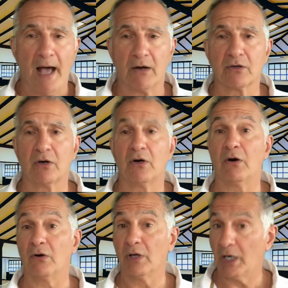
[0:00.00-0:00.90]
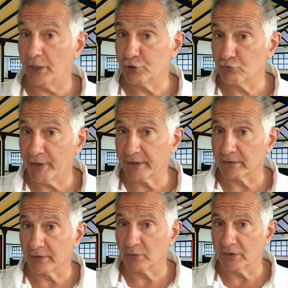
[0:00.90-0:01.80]
alcohol,
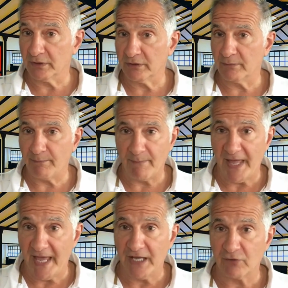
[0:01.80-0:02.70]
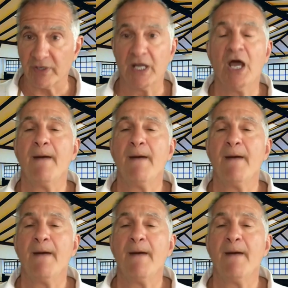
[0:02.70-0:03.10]
adrenaline when they're angry,